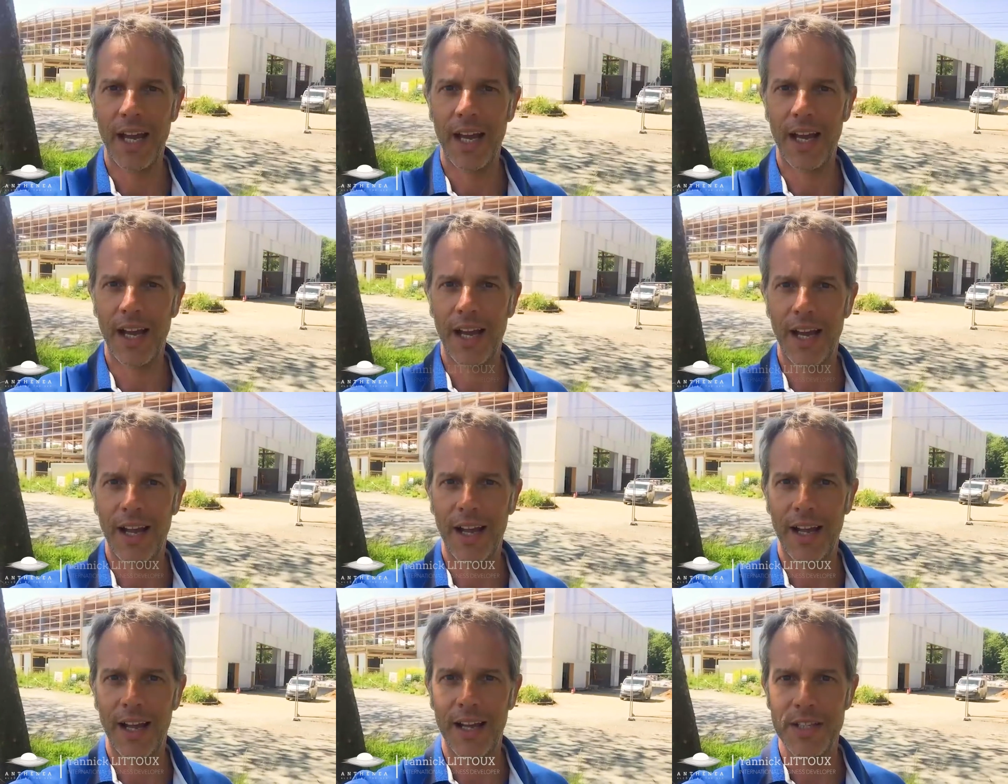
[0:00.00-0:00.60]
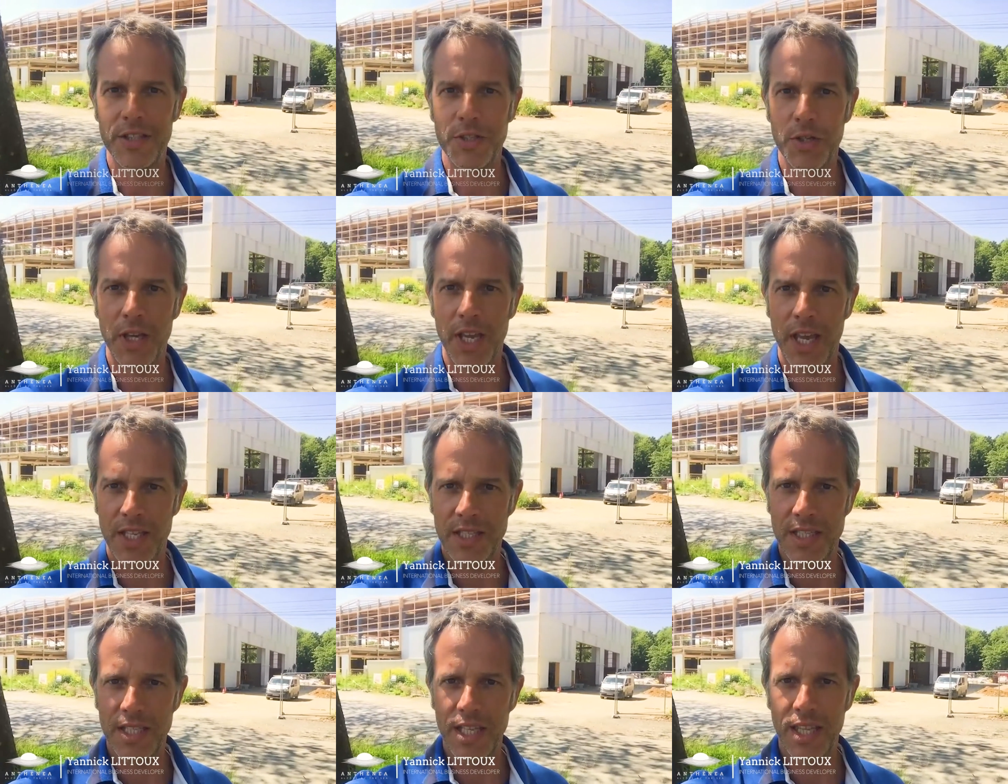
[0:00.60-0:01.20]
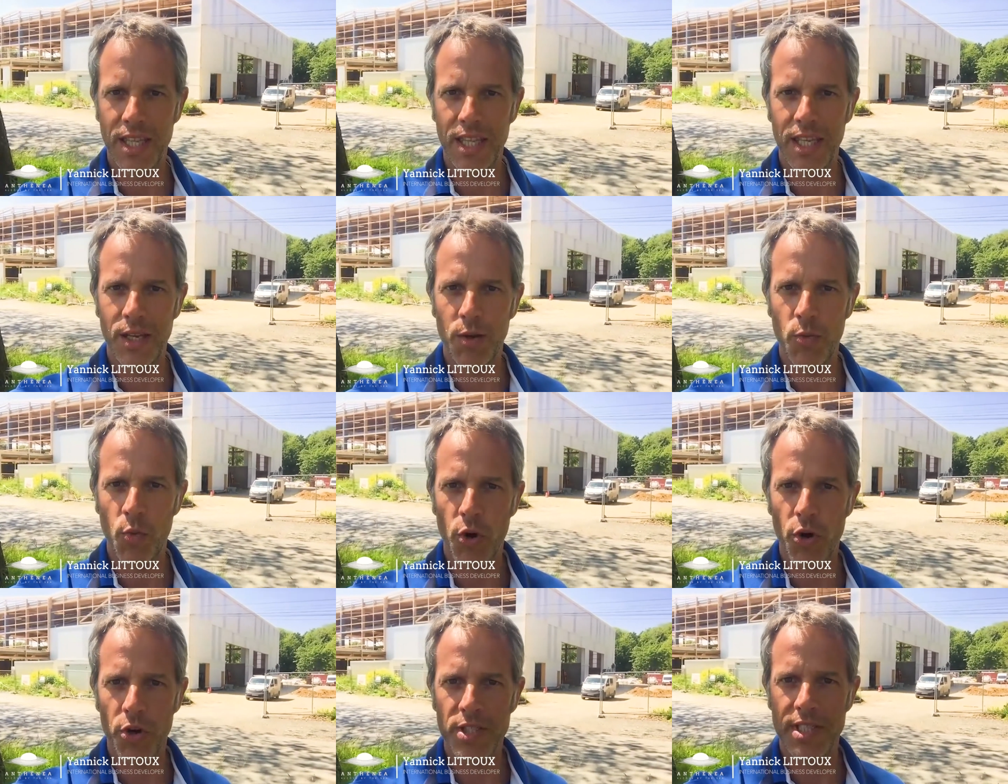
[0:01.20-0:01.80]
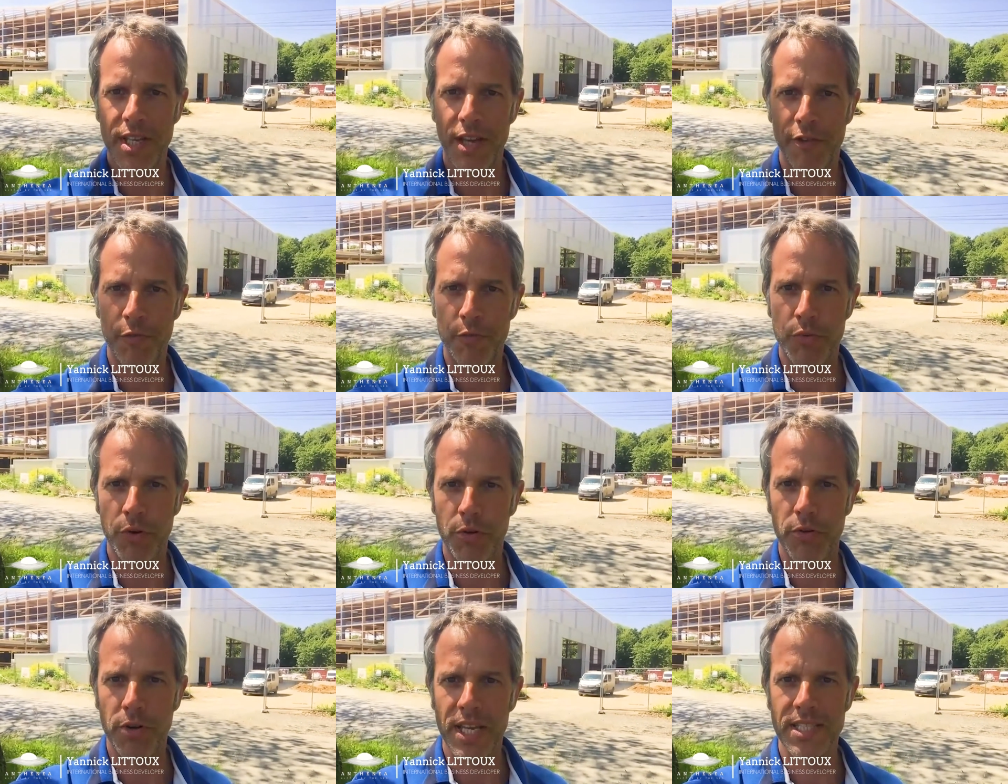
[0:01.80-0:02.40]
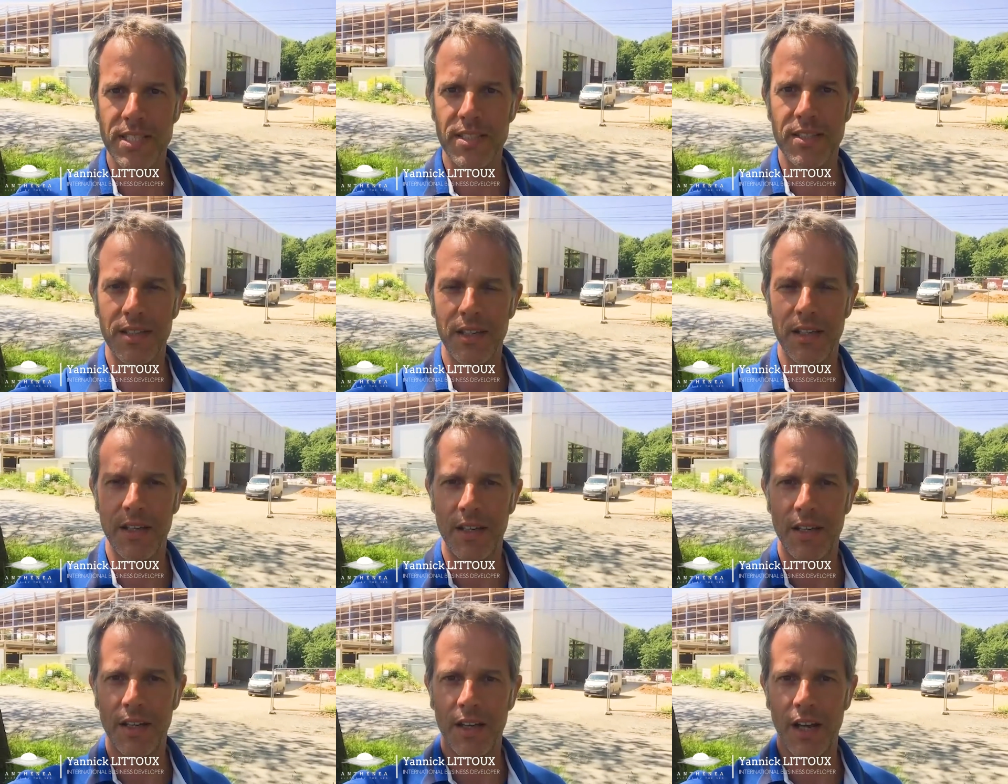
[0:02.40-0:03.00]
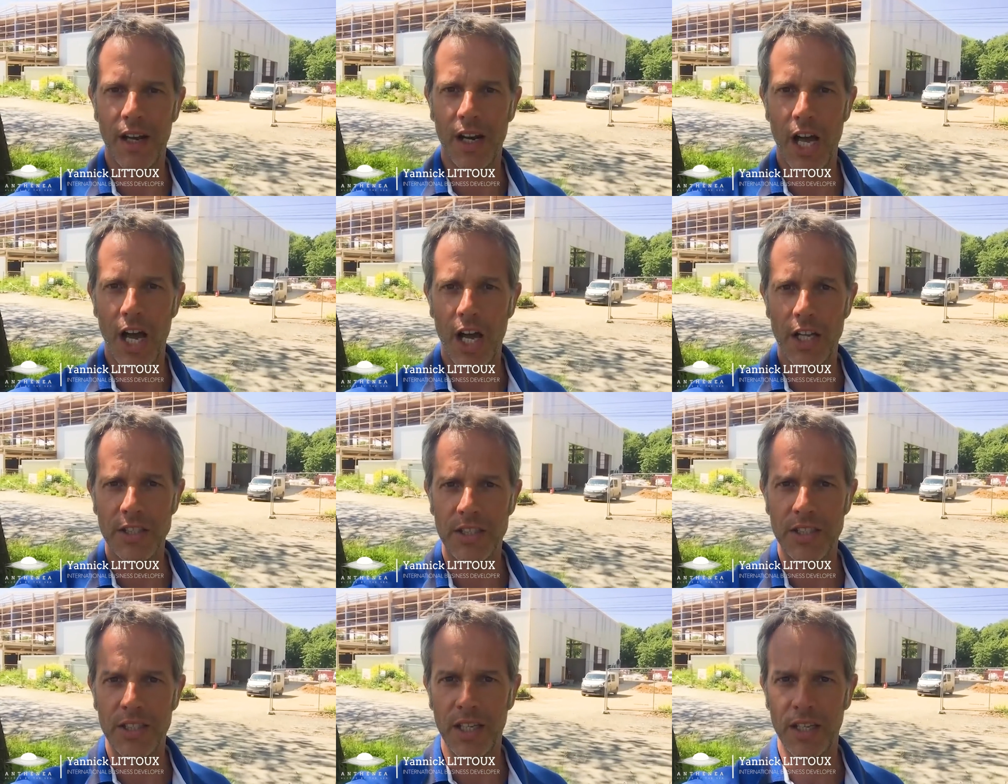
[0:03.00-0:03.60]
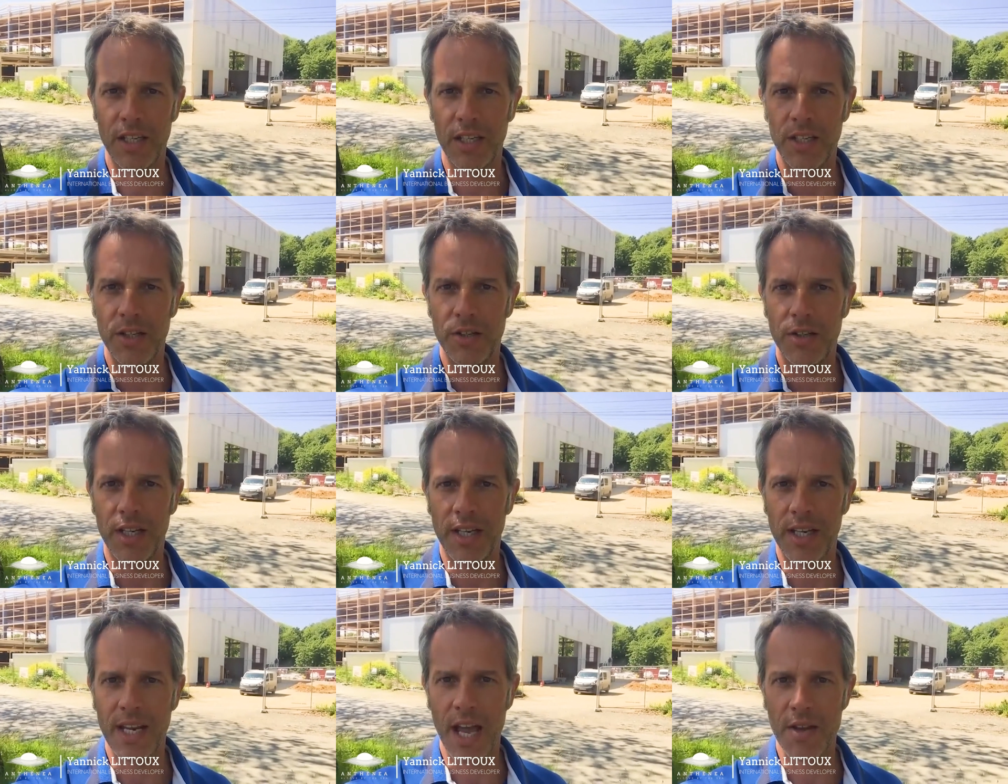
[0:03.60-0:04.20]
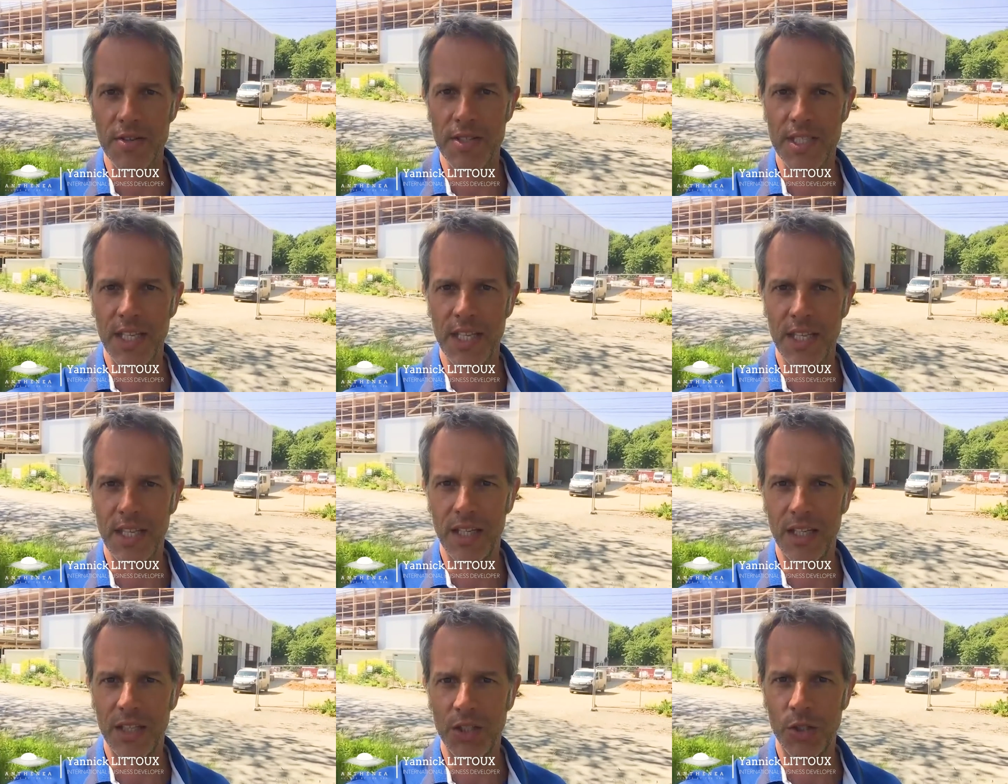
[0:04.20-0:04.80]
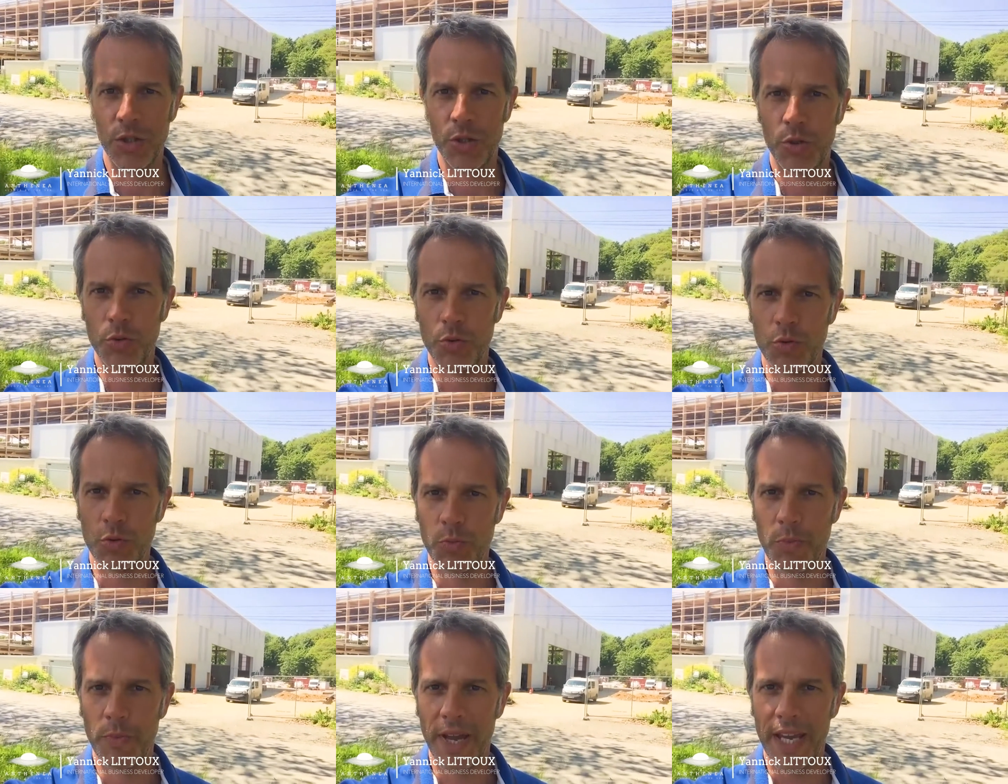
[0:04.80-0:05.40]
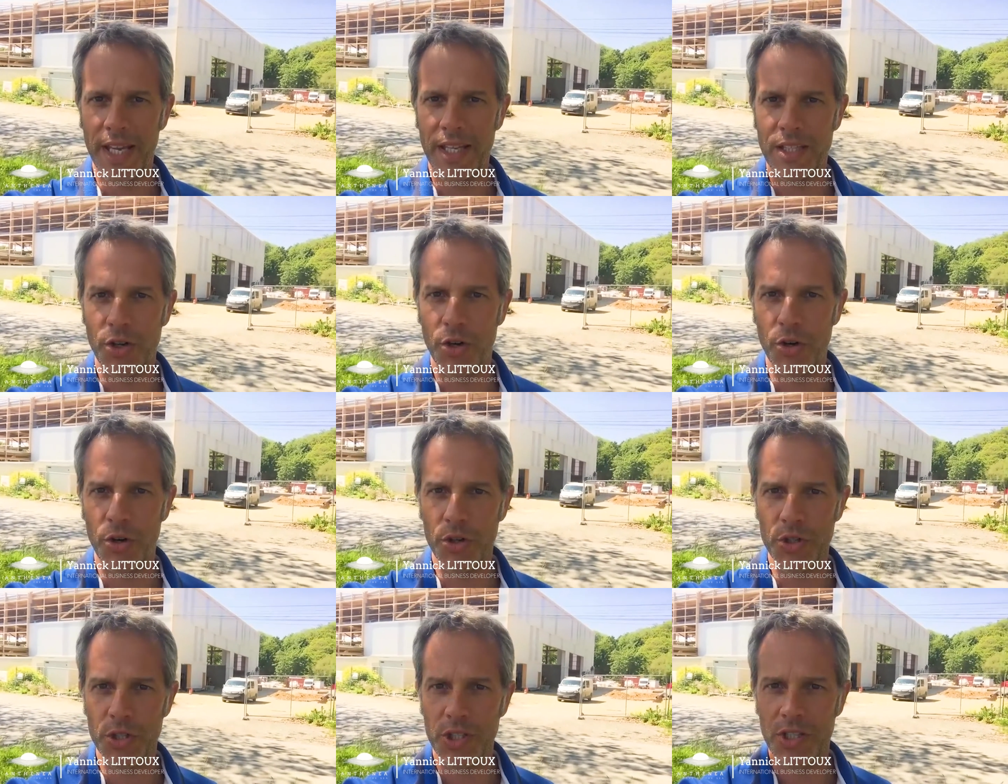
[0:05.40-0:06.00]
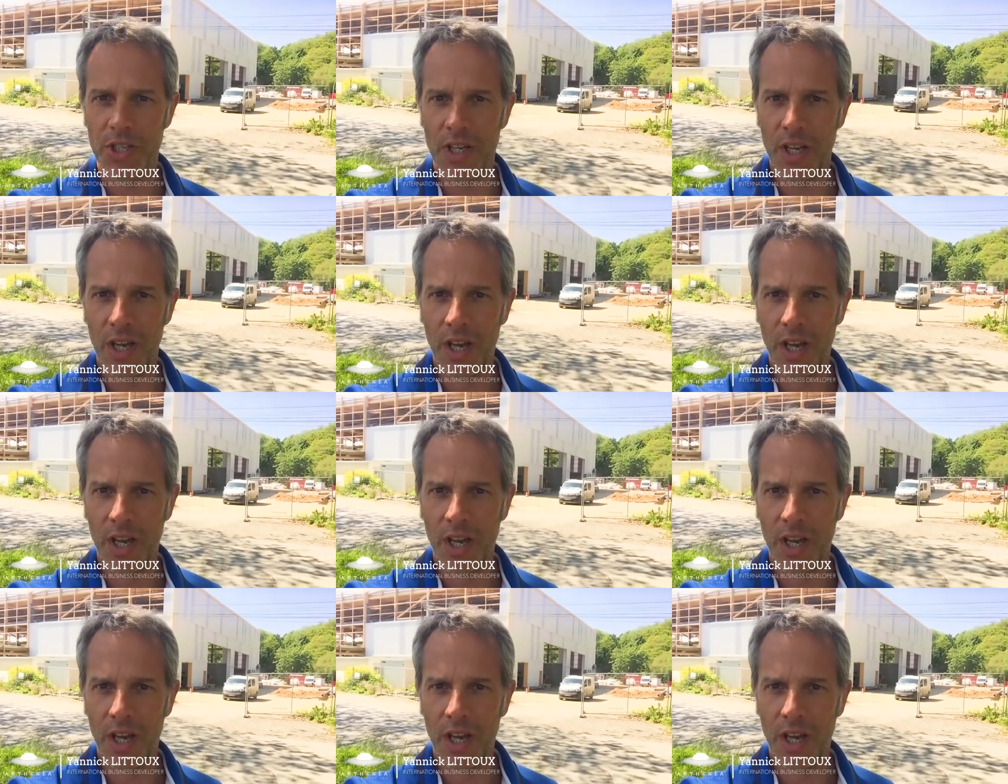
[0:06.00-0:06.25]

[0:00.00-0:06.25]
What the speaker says: As you can see, the works have progressed a lot, and you can now see the two main doors